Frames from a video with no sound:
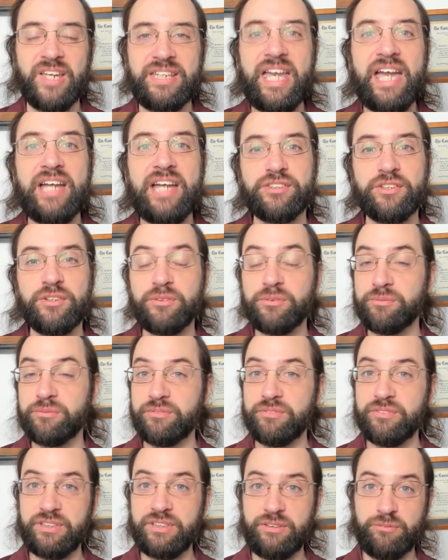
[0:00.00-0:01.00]
Yeah. So,
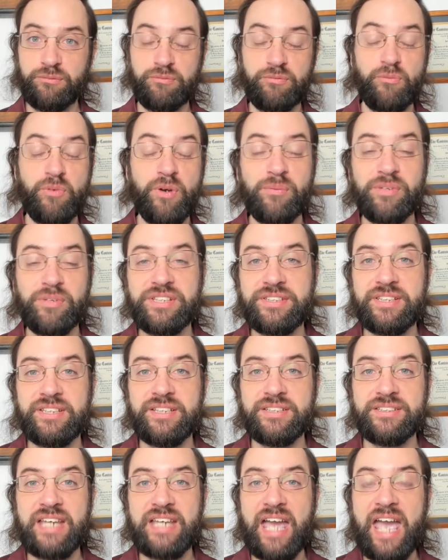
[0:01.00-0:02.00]
what we
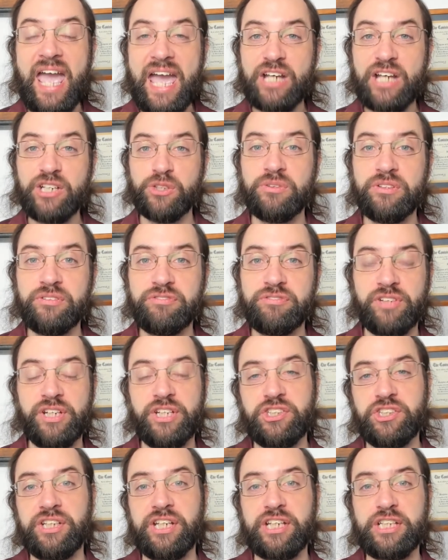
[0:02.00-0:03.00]
see is that actual
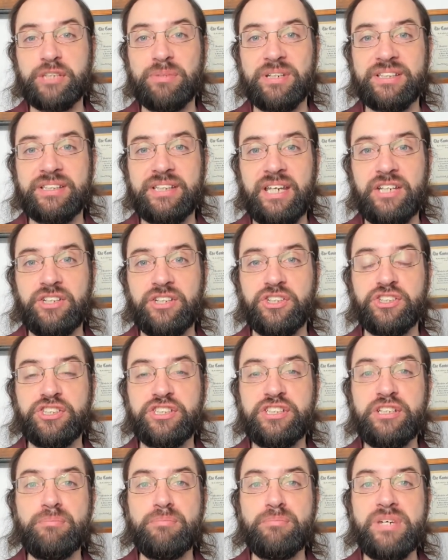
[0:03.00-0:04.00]
inflation
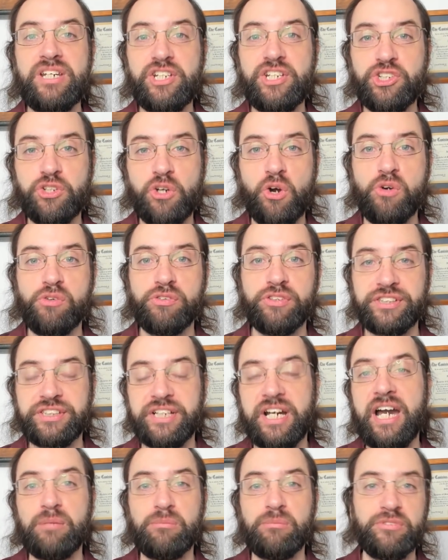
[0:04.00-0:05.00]
expectations diminish over
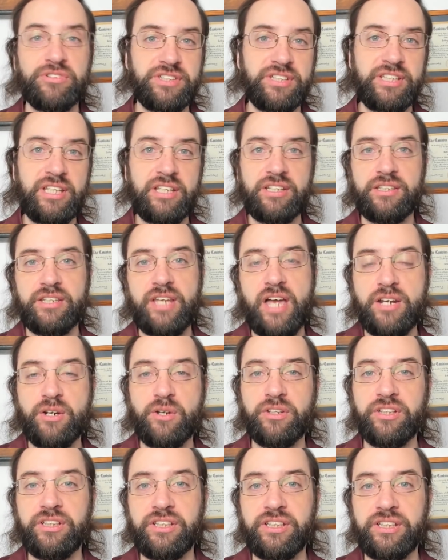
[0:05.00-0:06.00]
time. We see that not
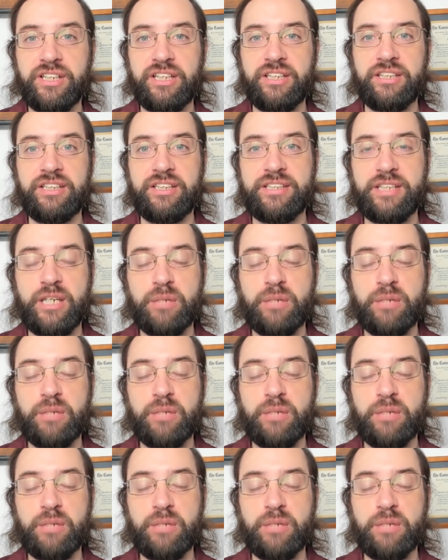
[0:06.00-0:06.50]
only in the, in the